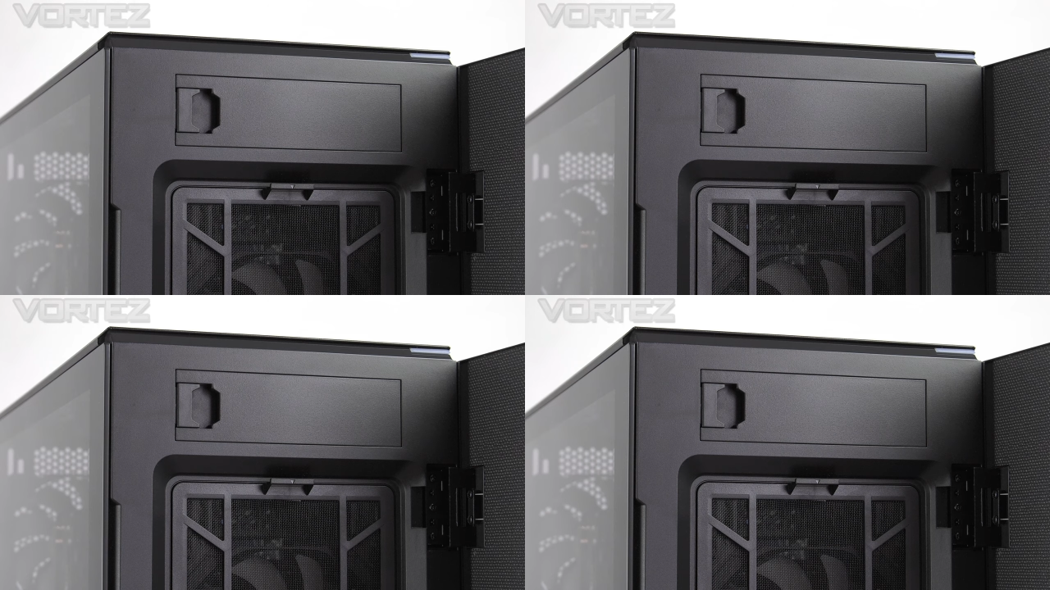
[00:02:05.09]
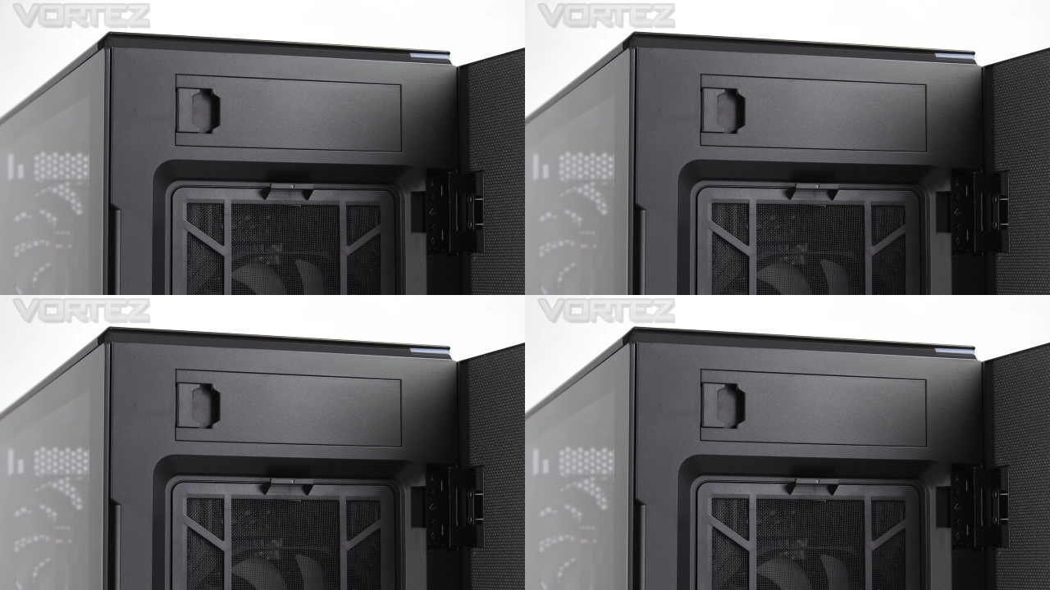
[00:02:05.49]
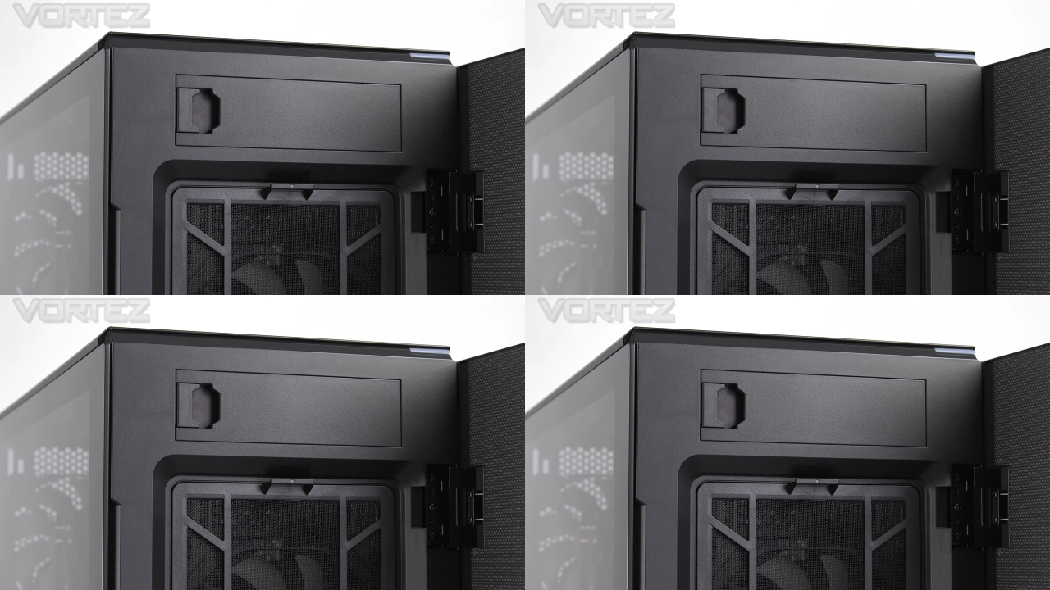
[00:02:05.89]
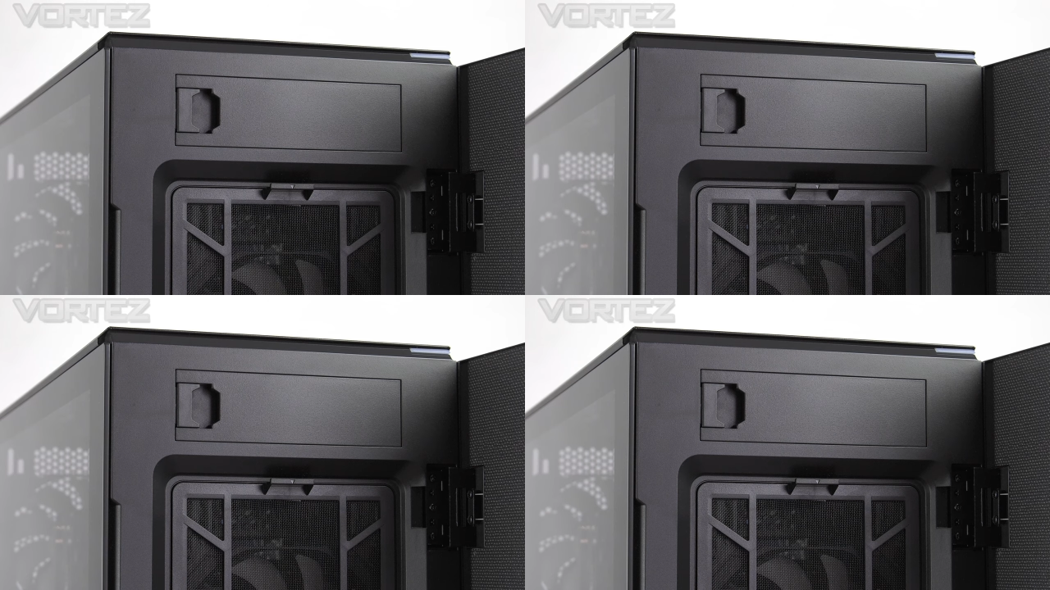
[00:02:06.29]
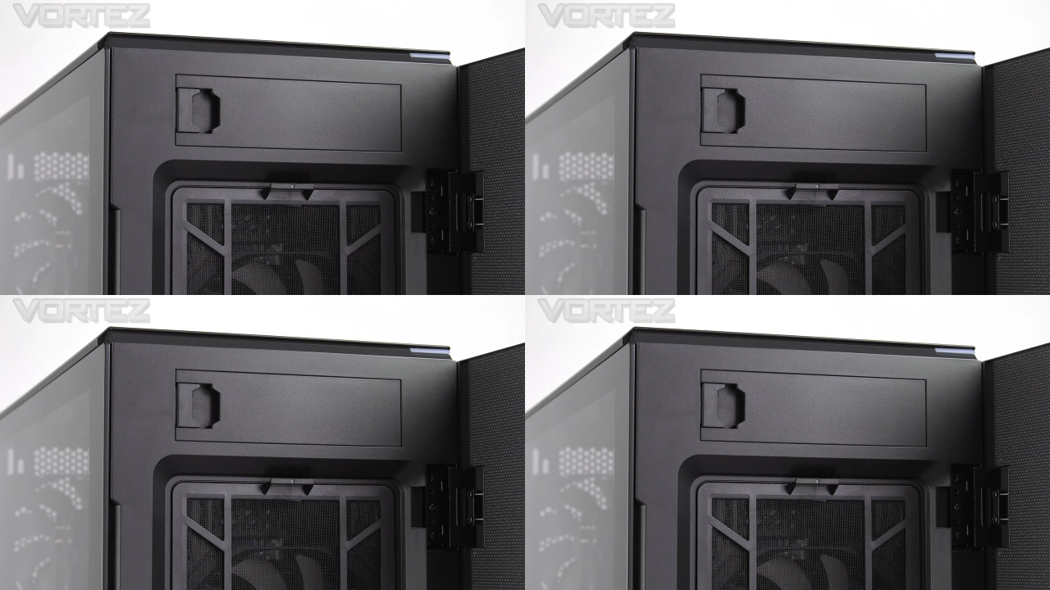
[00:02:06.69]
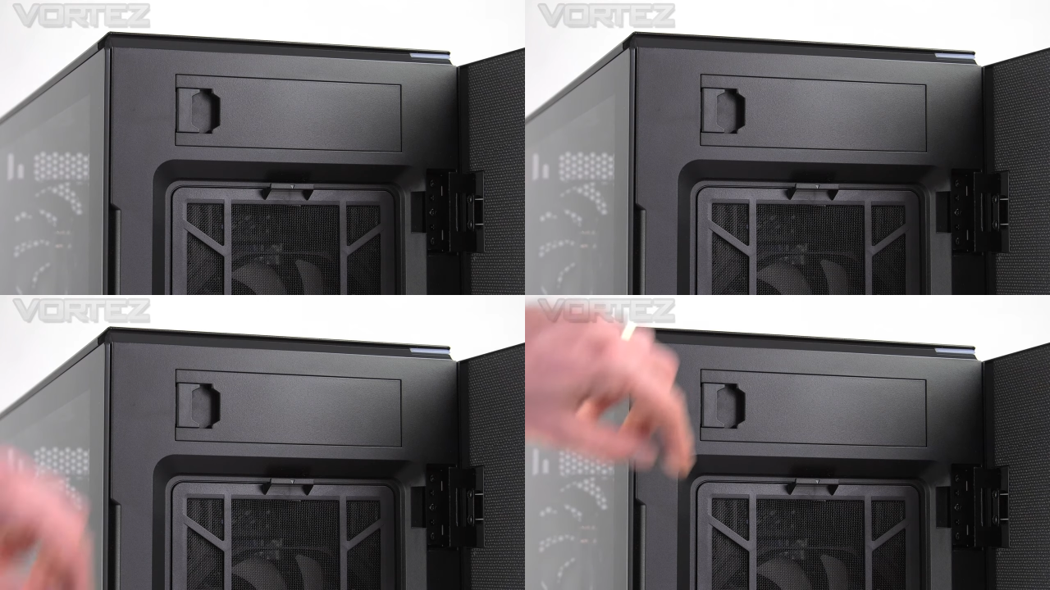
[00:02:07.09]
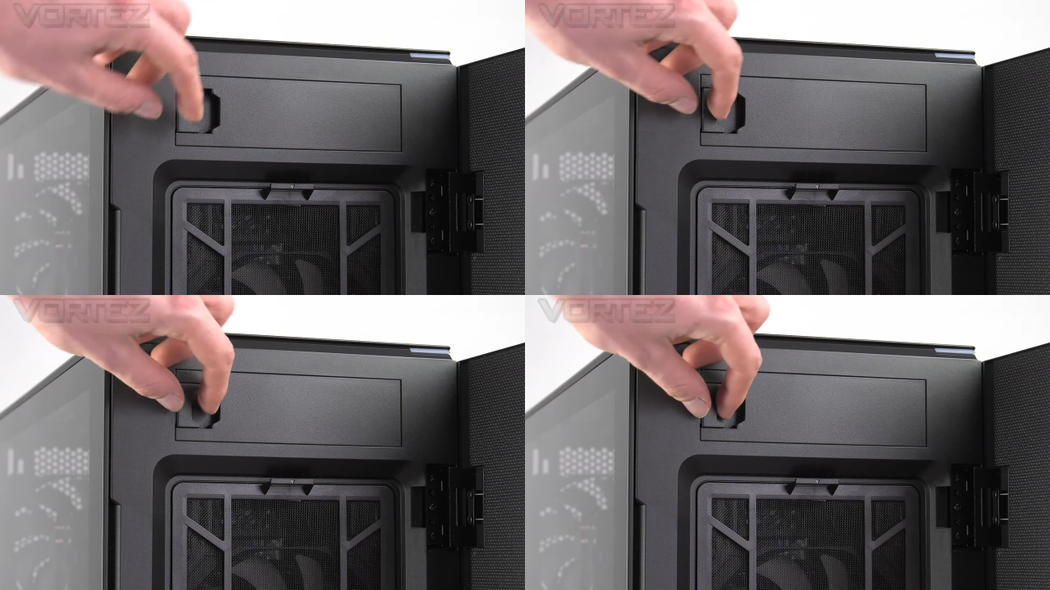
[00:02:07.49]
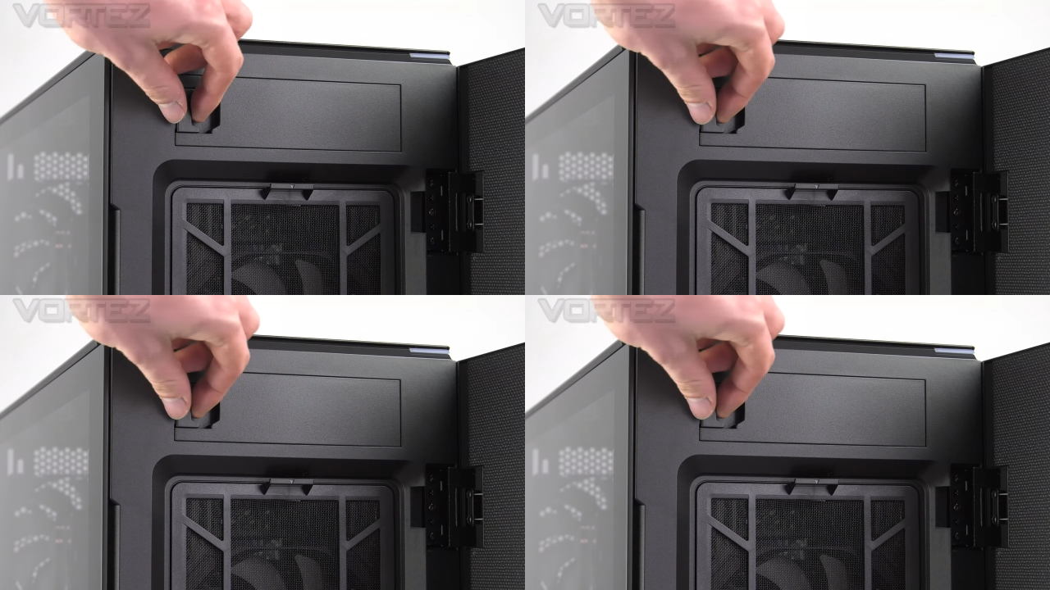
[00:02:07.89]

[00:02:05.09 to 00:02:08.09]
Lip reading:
No face is visible, so there are no lips to read.